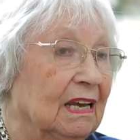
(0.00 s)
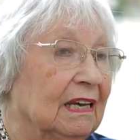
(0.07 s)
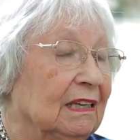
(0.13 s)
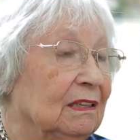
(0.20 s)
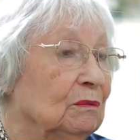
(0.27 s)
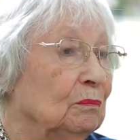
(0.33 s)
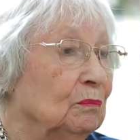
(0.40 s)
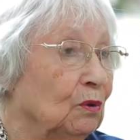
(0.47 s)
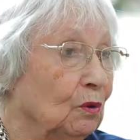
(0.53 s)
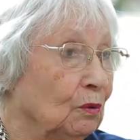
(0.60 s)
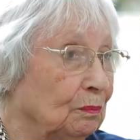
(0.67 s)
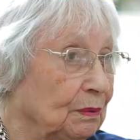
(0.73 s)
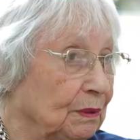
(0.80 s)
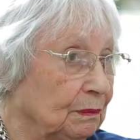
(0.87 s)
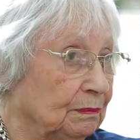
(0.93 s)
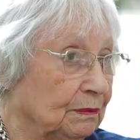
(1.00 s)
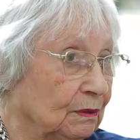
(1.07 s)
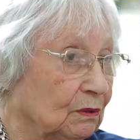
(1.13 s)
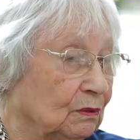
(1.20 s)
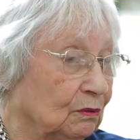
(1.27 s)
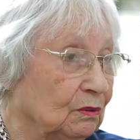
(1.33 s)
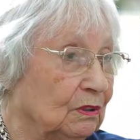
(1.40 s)
and more
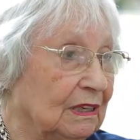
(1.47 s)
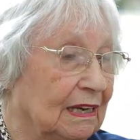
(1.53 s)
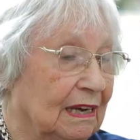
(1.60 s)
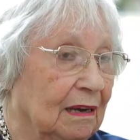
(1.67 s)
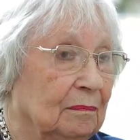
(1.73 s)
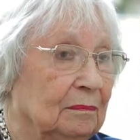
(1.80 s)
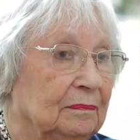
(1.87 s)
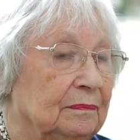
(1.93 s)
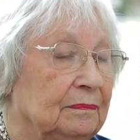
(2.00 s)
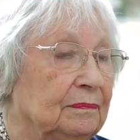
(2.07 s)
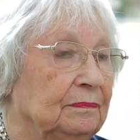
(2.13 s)
people could come.